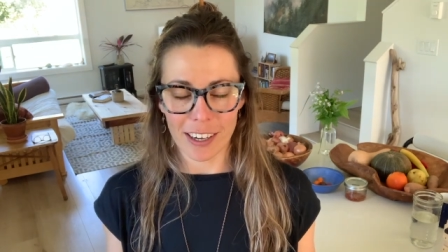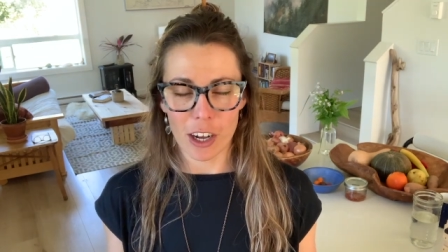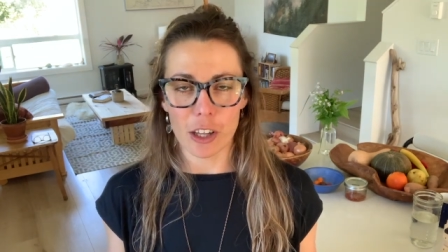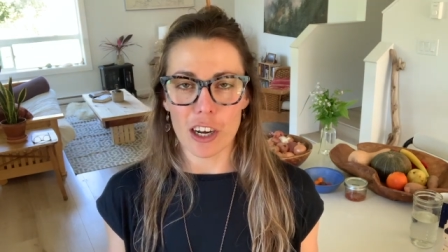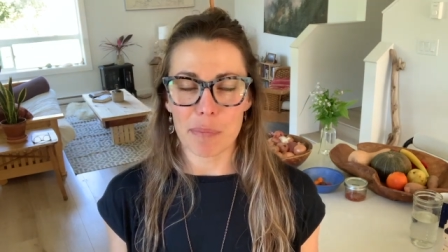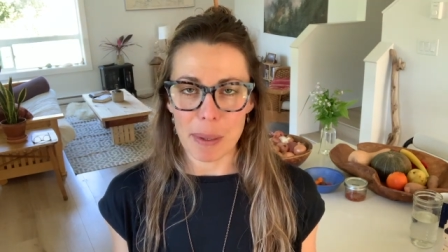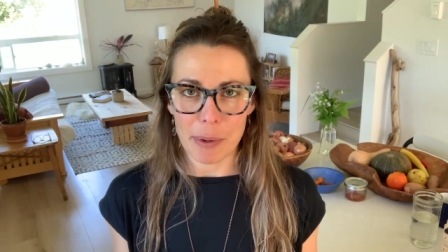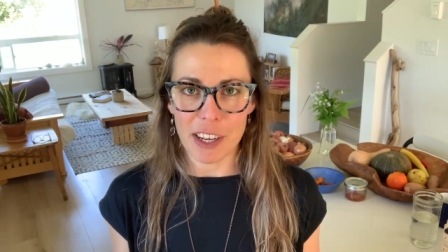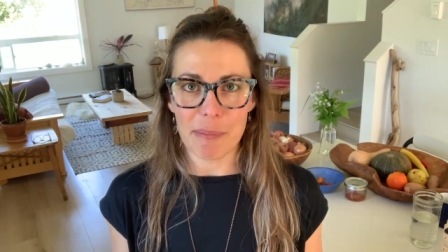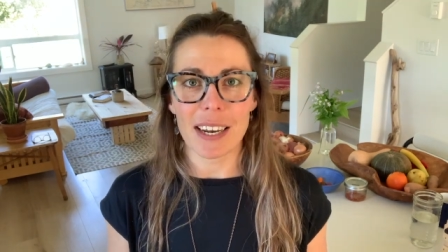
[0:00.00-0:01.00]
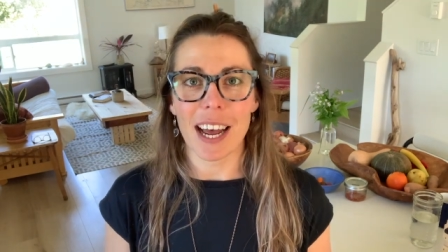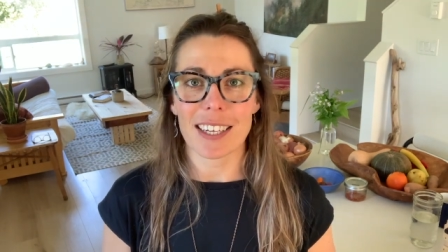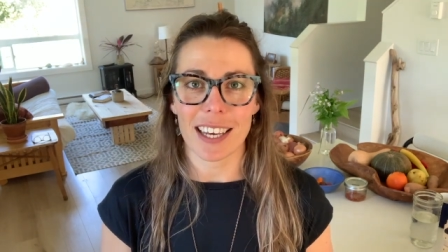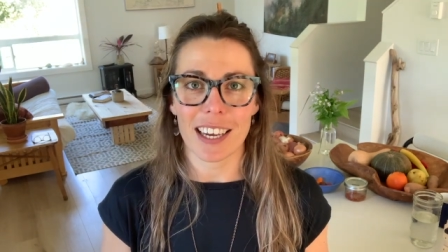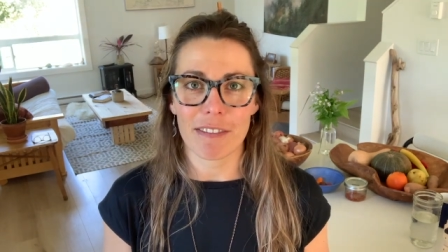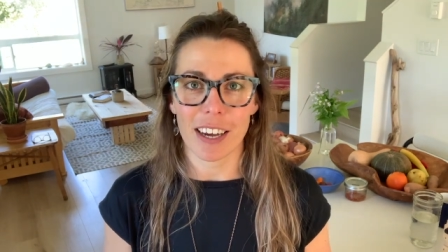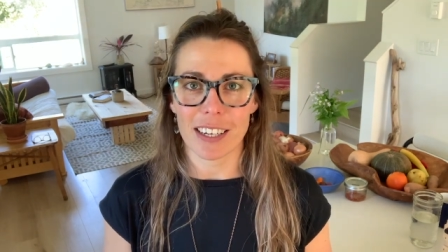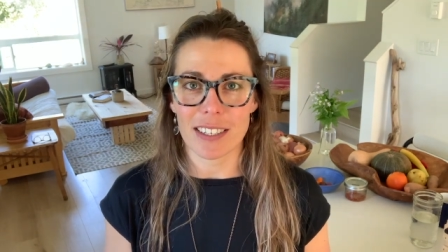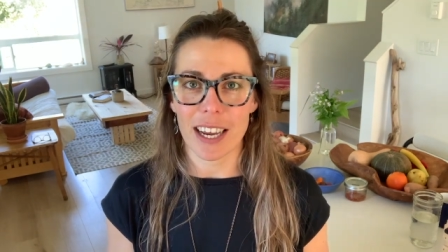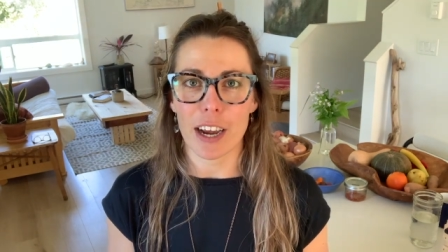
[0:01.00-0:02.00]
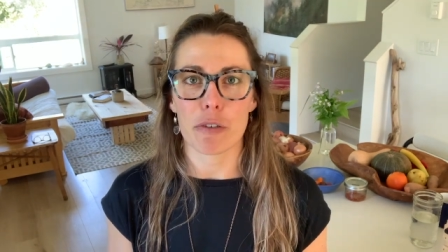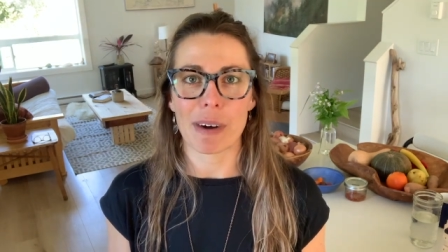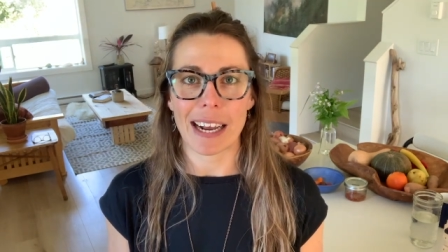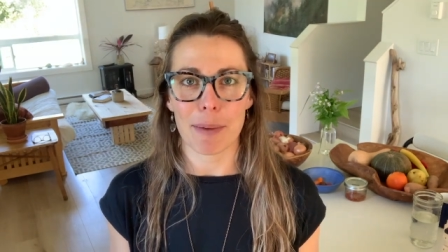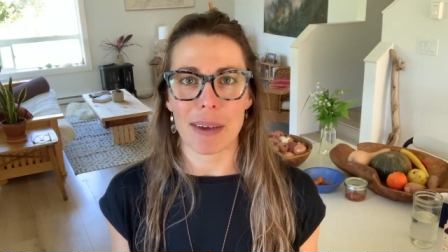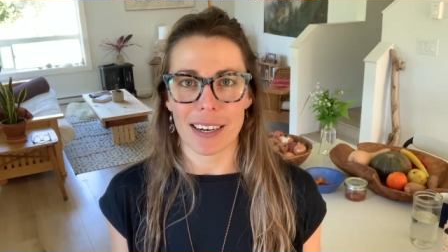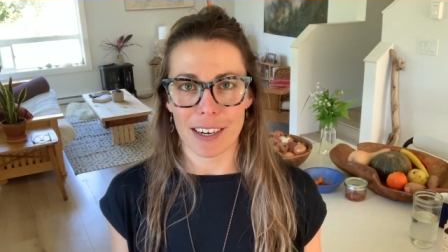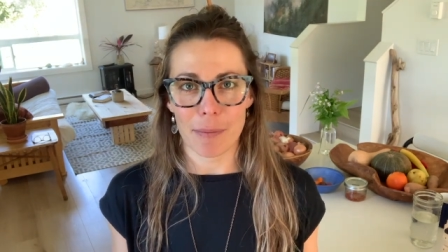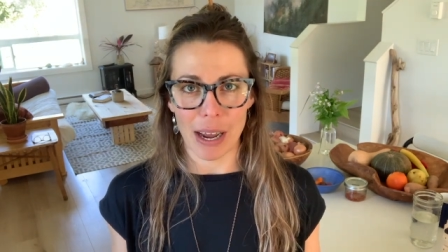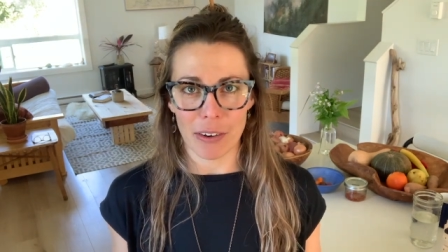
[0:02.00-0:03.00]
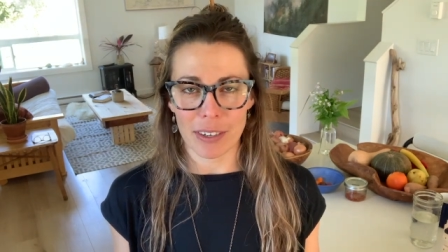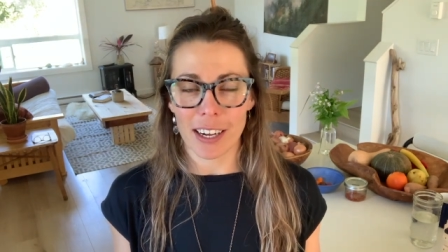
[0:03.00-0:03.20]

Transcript: A lot of people have been asking if I could say a recommended amount,